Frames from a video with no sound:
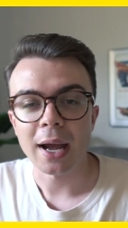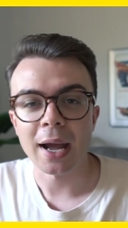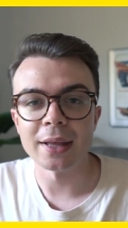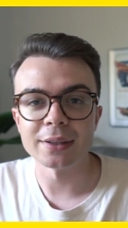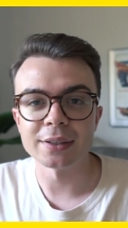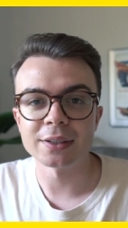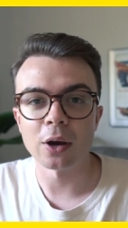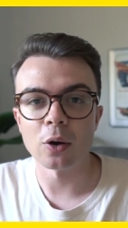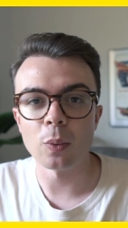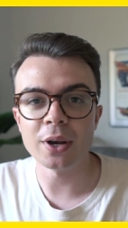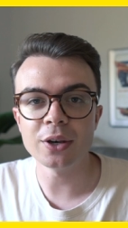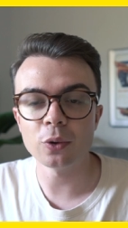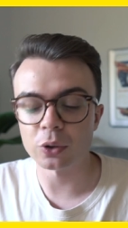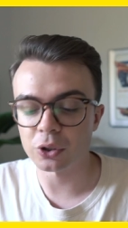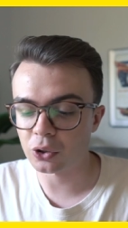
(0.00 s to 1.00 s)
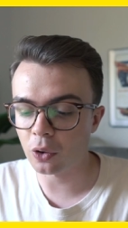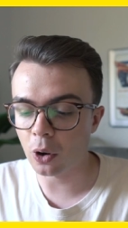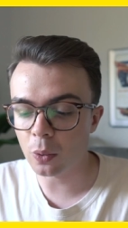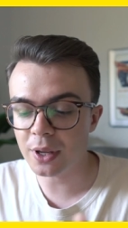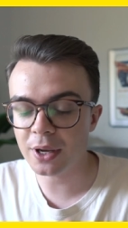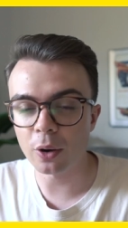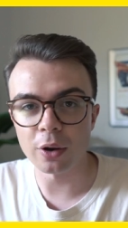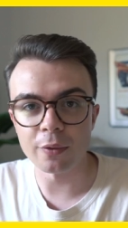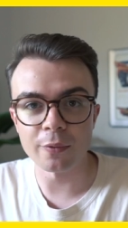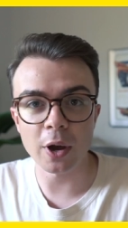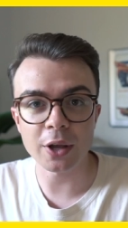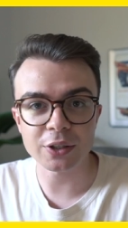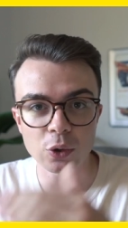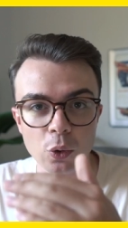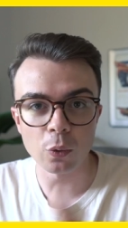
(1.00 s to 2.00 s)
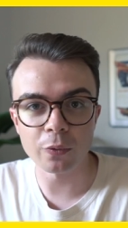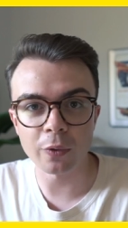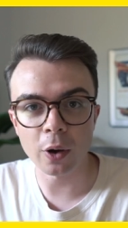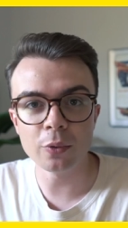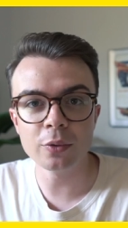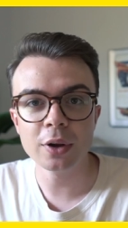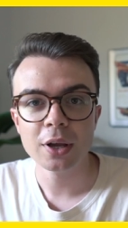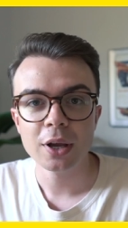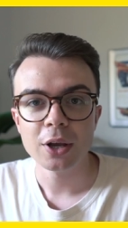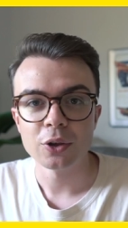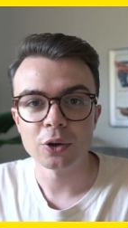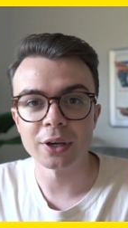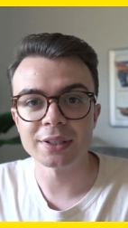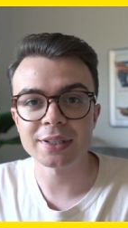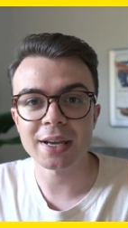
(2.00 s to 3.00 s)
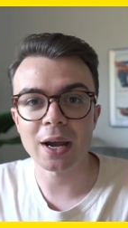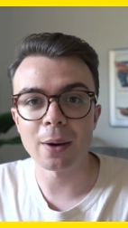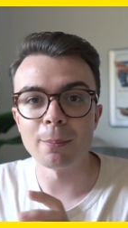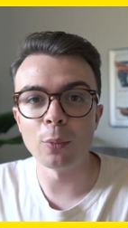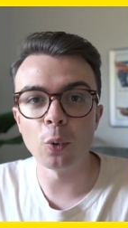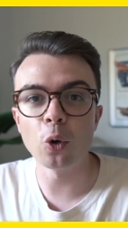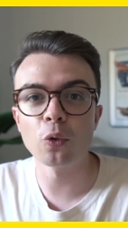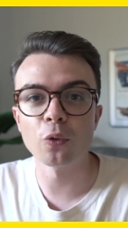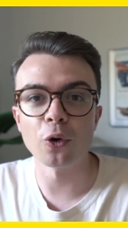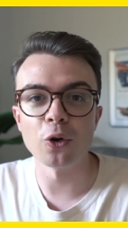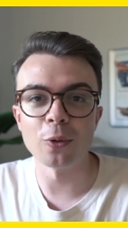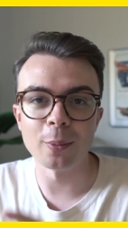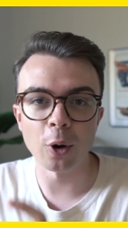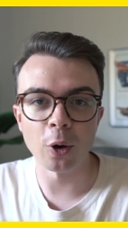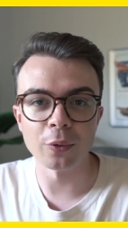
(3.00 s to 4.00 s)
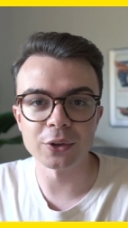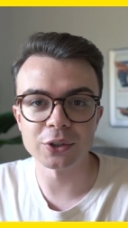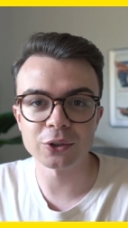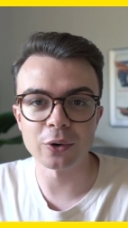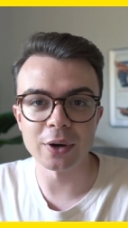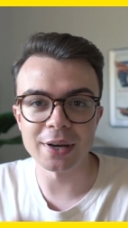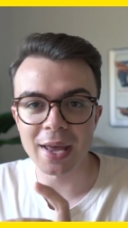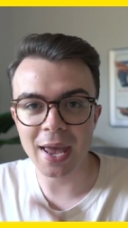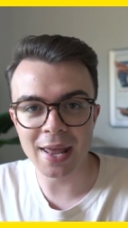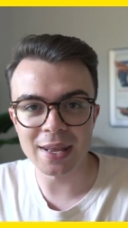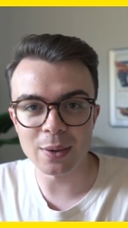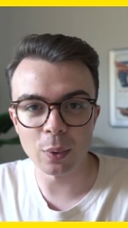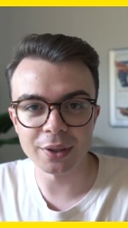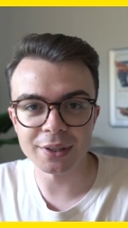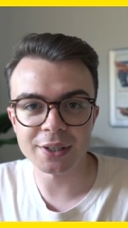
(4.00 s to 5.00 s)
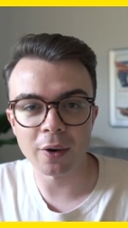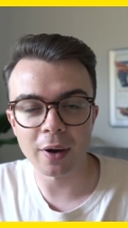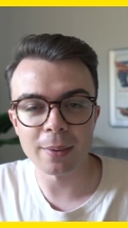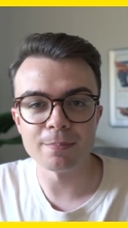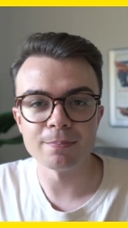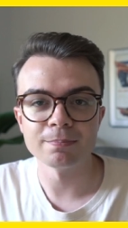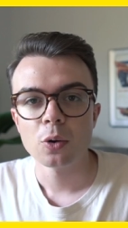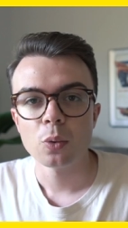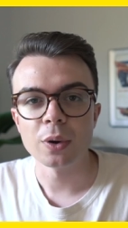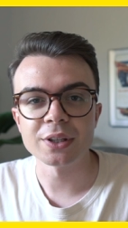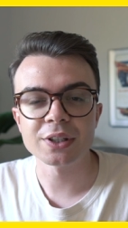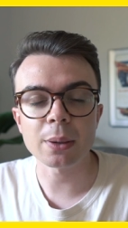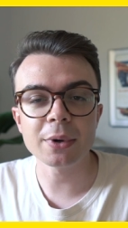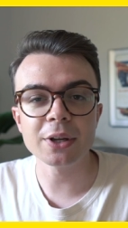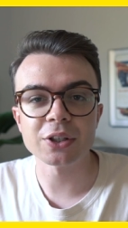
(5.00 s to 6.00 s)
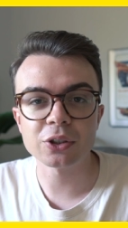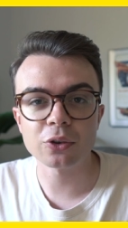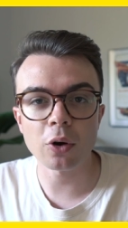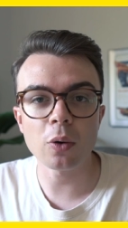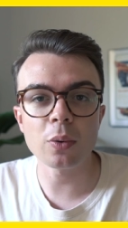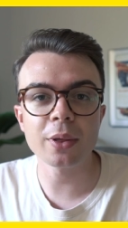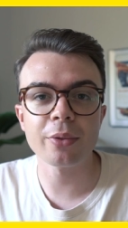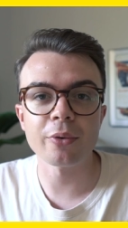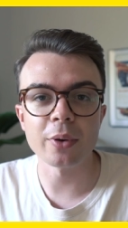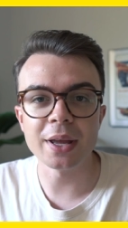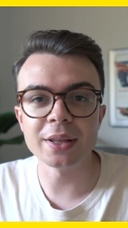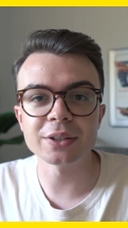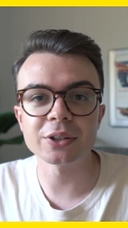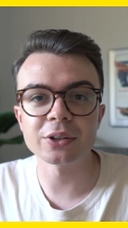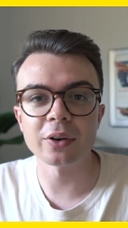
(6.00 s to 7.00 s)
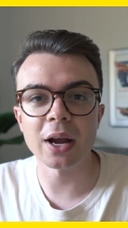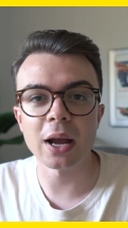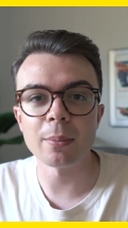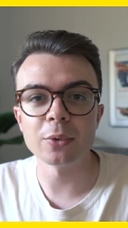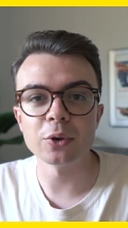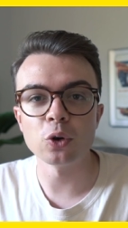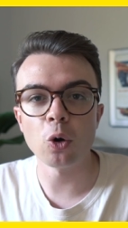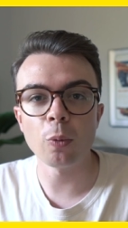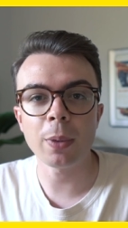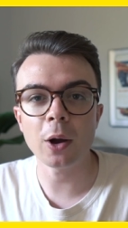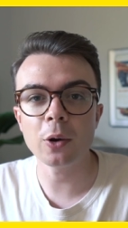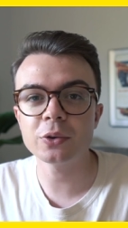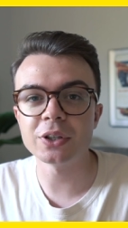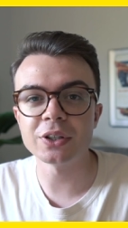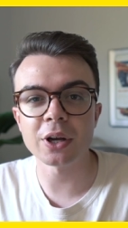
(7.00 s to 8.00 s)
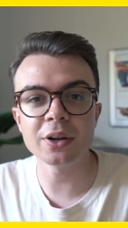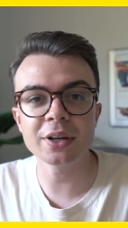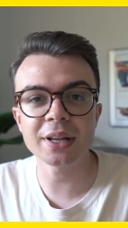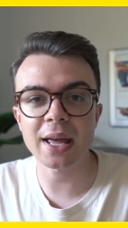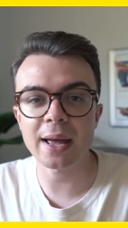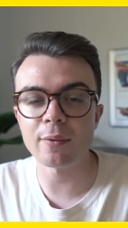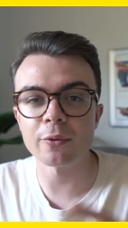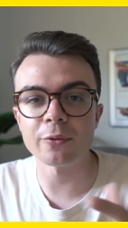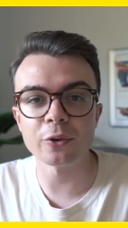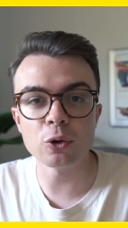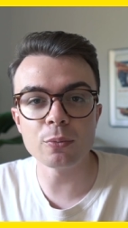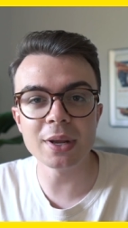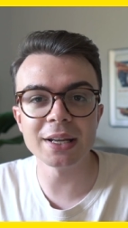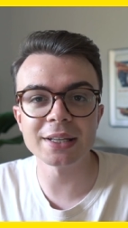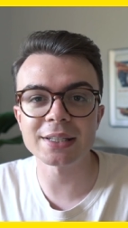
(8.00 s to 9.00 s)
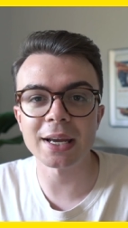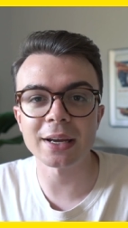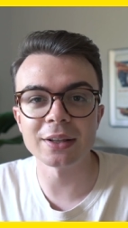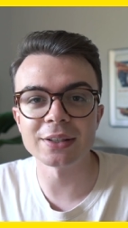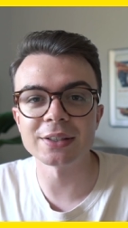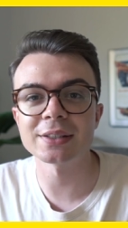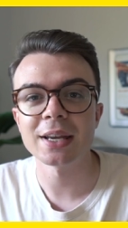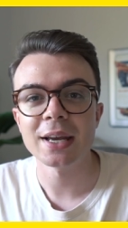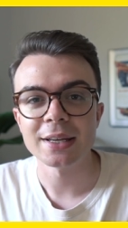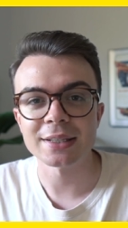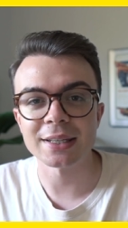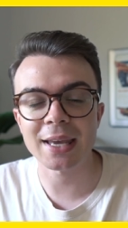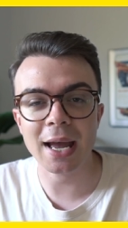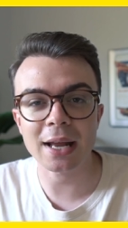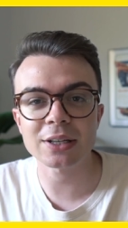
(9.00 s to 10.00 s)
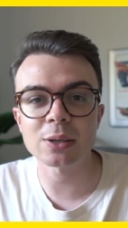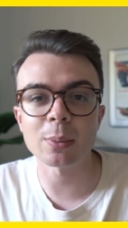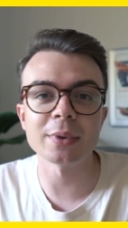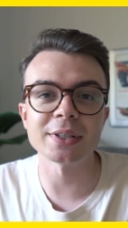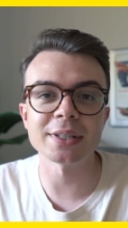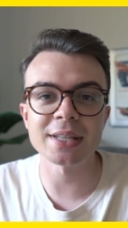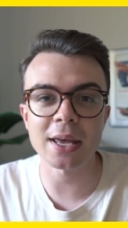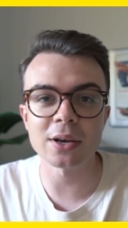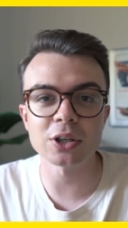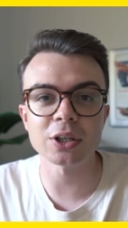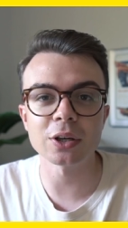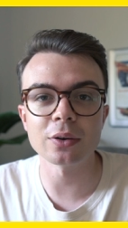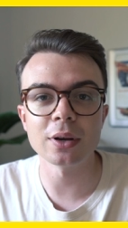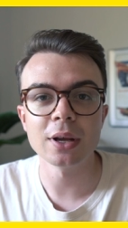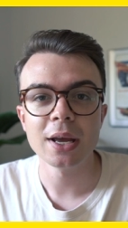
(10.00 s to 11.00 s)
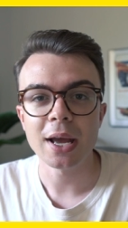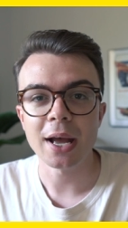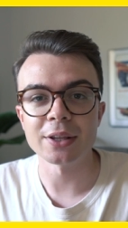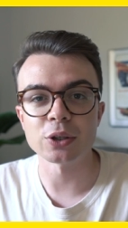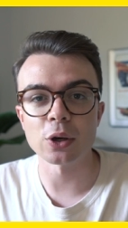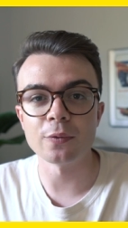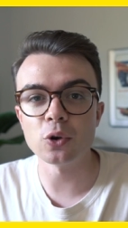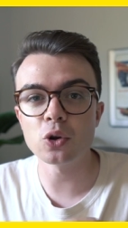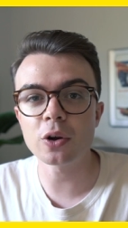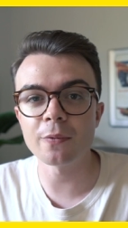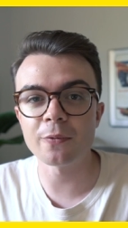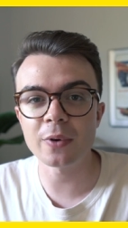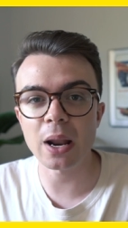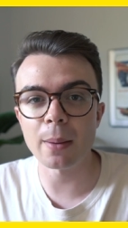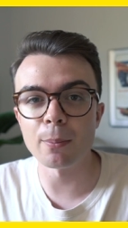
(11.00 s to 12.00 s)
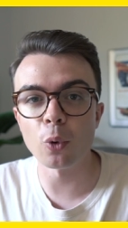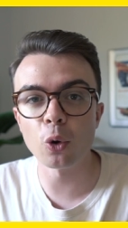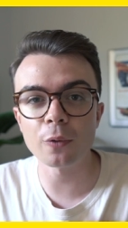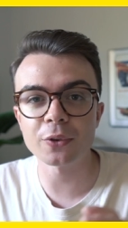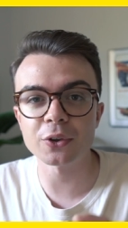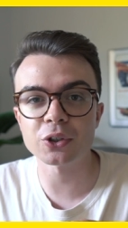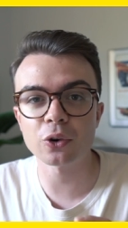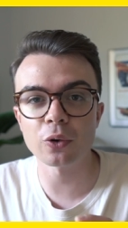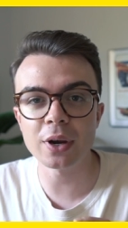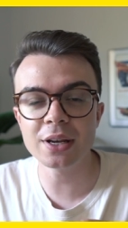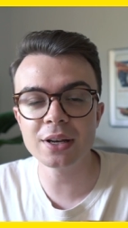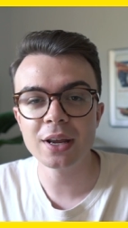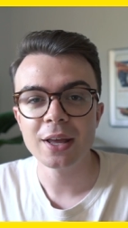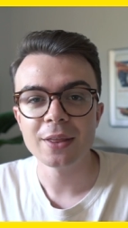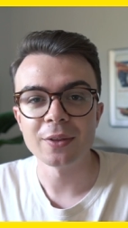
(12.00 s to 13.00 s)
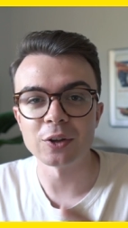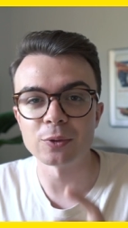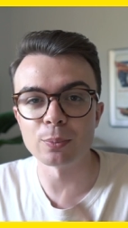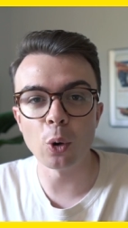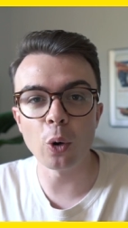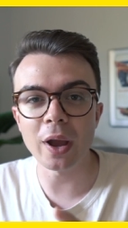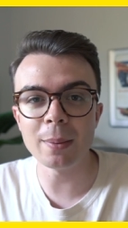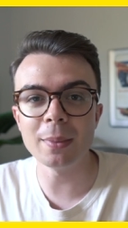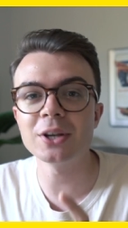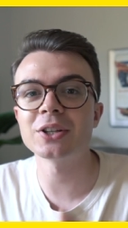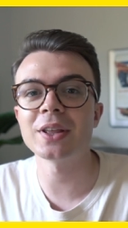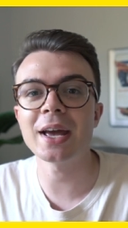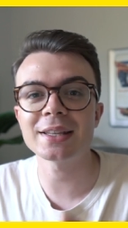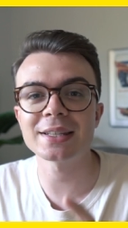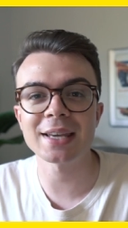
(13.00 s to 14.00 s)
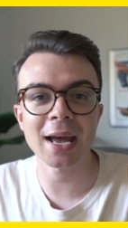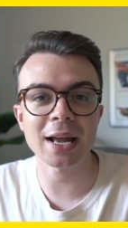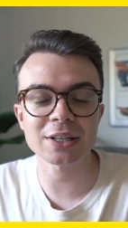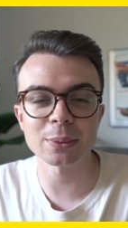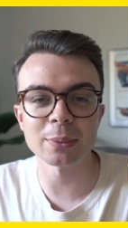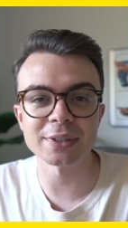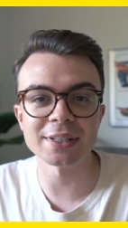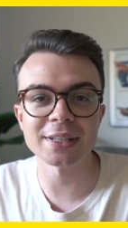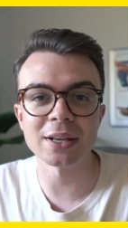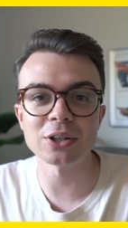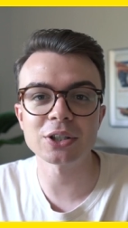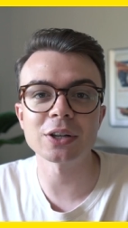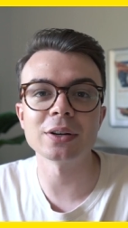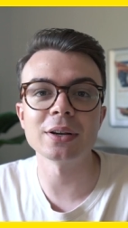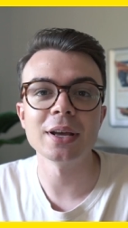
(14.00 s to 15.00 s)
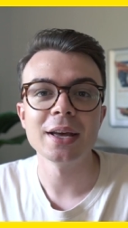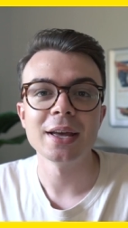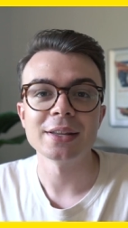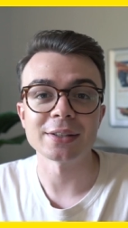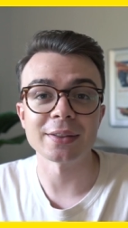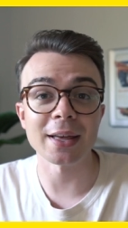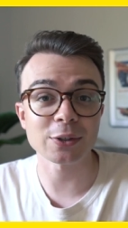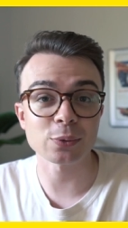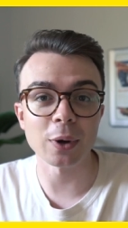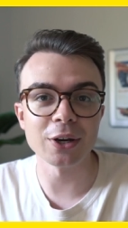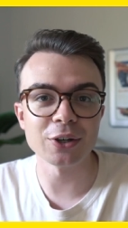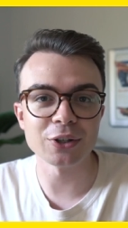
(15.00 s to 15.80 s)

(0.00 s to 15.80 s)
And so when you're scrolling on a vertical phone, you're going to take up more room on the screen at any one time. When someone is scrolling through Instagram, your post is only going to have a few milliseconds to catch someone's attention. And so if you can fill up more of the screen, there's more image there to catch someone's attention. So that's why